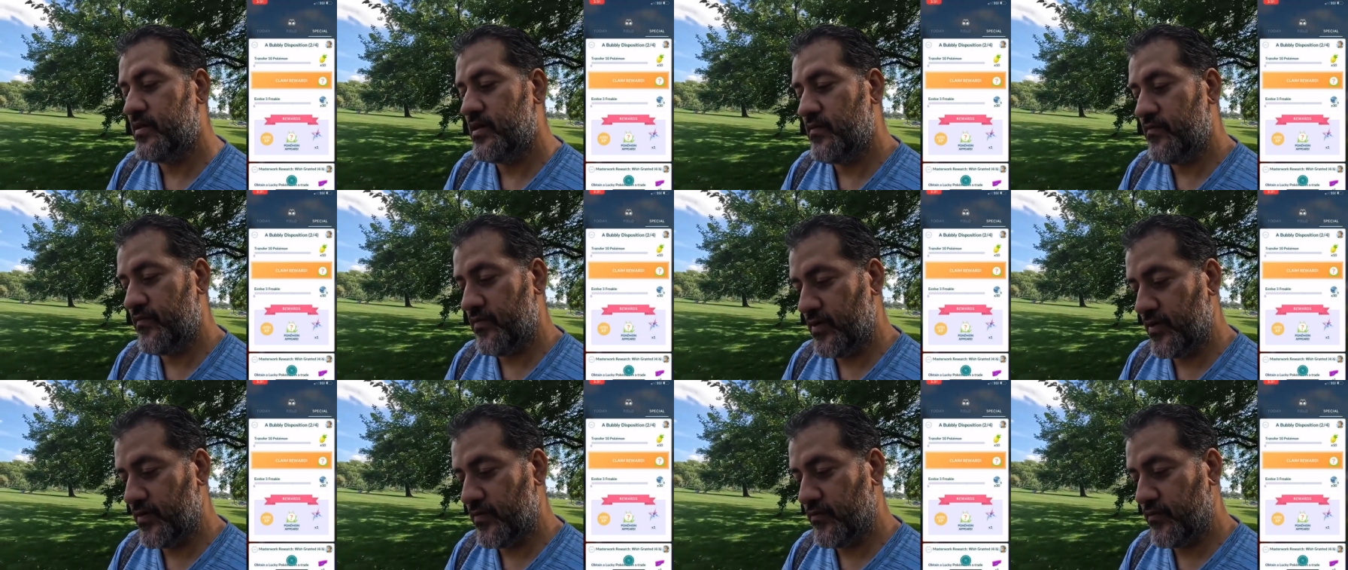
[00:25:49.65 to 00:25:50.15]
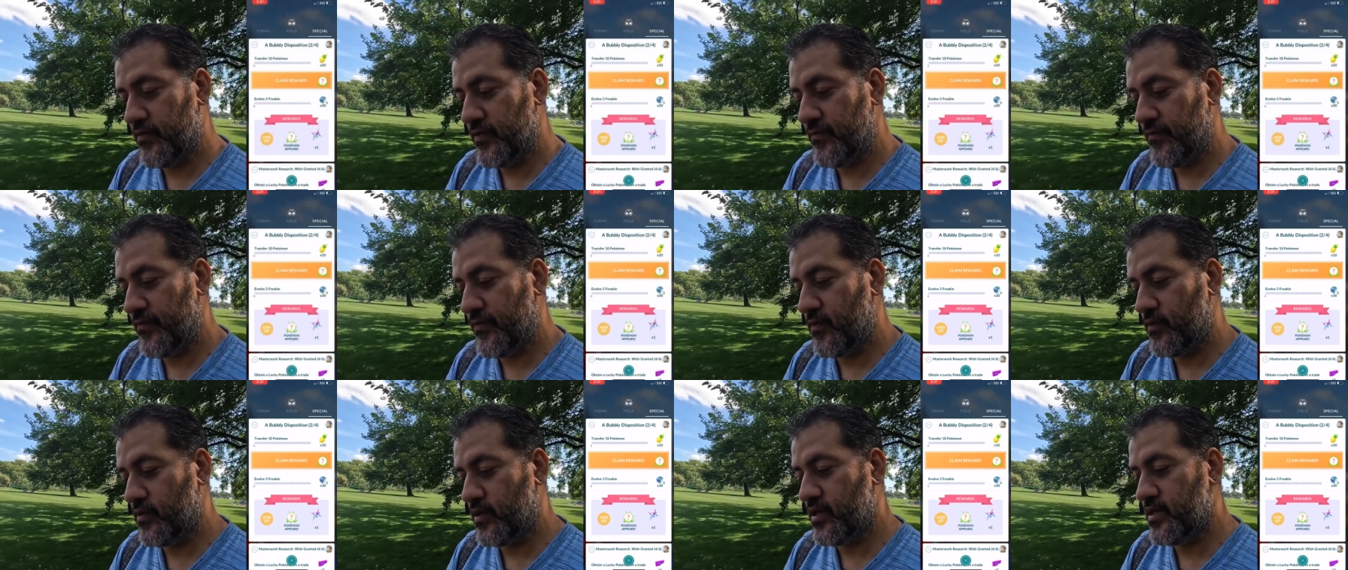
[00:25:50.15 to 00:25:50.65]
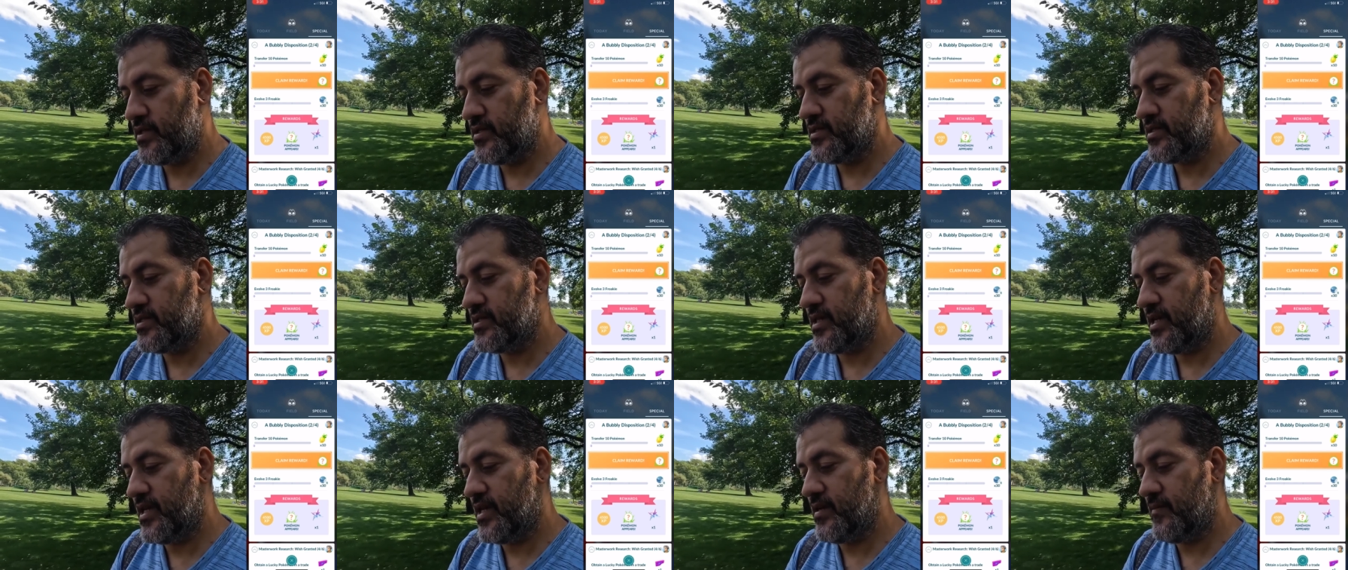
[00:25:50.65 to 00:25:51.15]
evolve three Froakies,
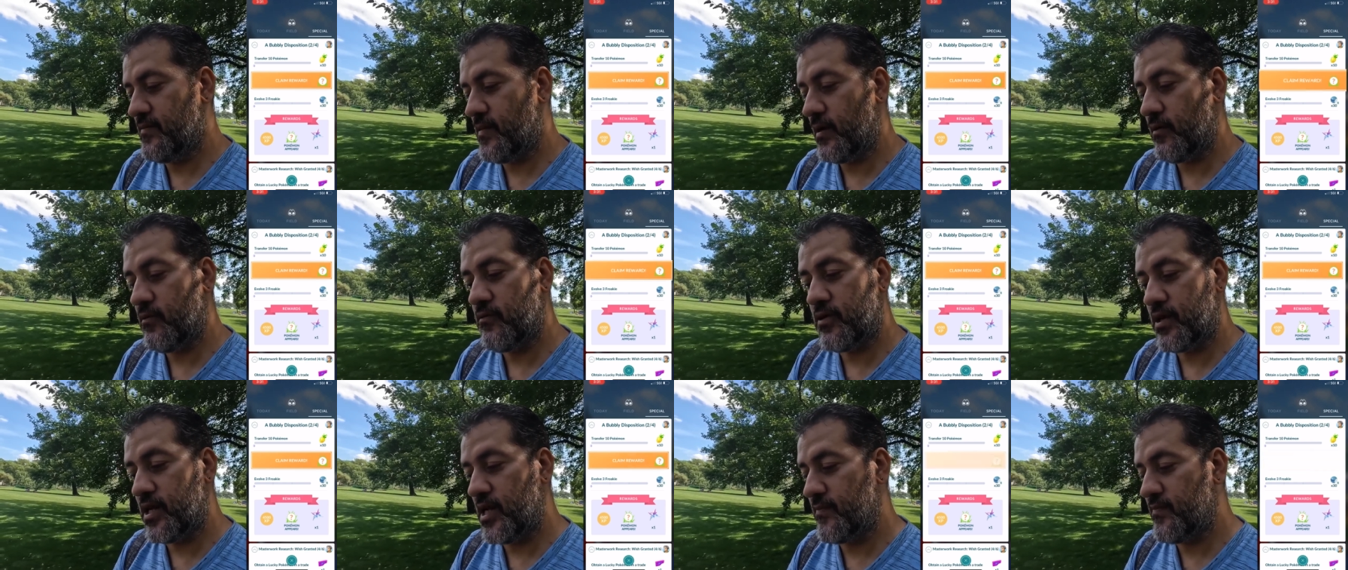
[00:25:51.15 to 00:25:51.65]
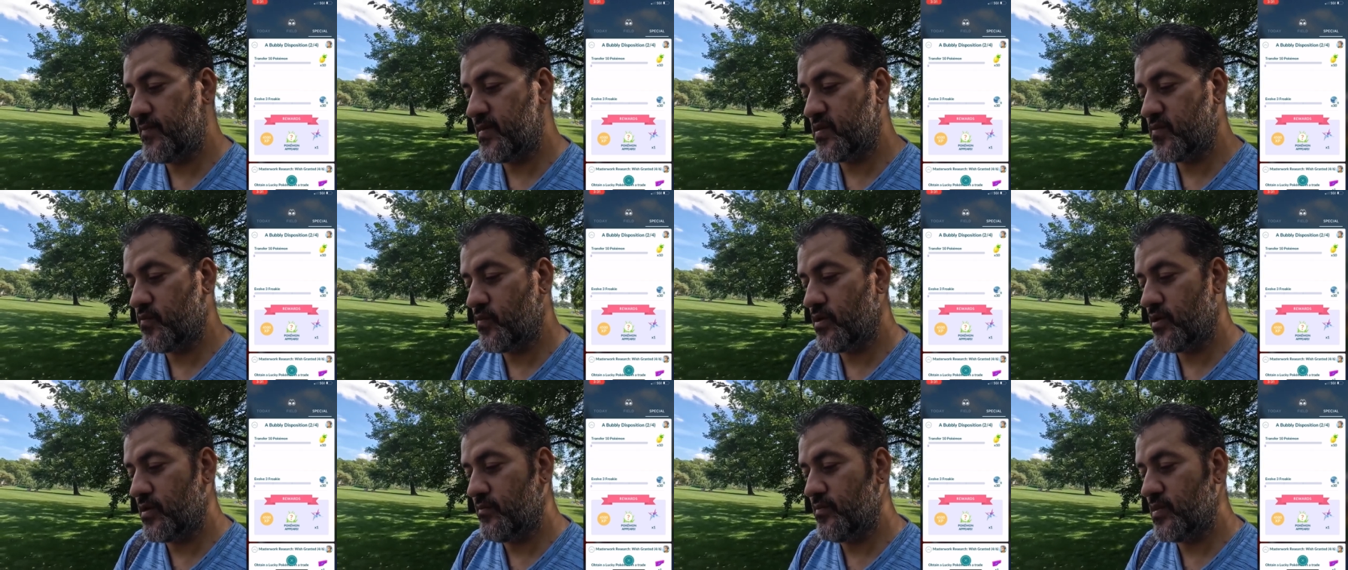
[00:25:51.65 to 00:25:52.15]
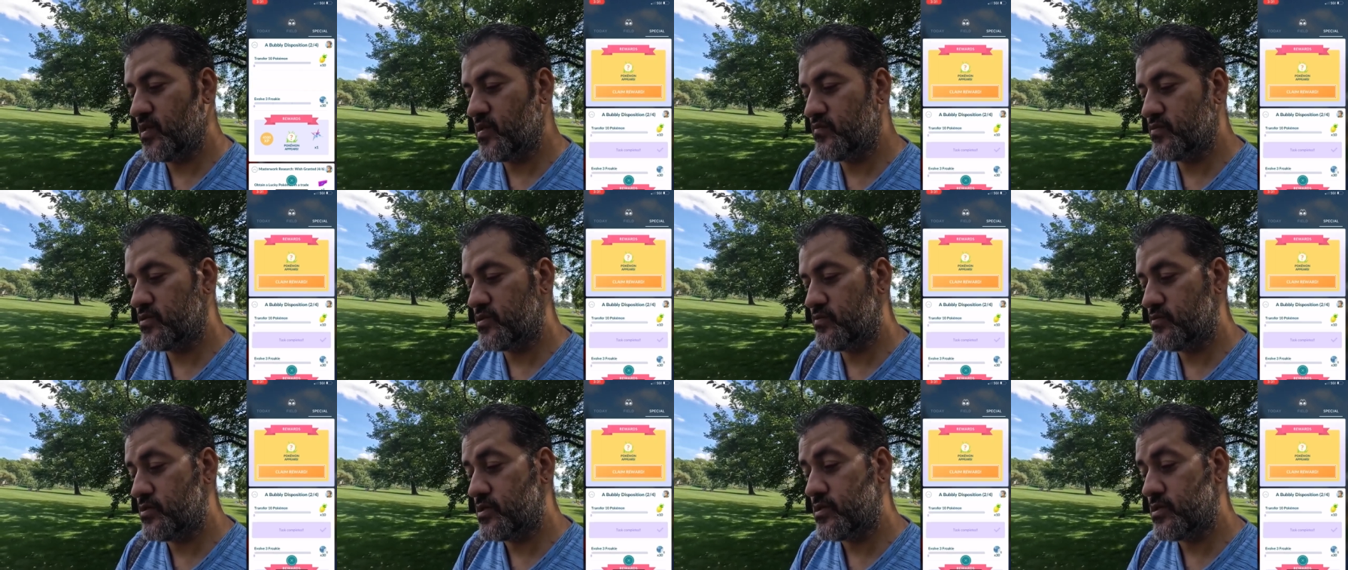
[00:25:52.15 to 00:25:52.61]
and I could claim this one in the middle, which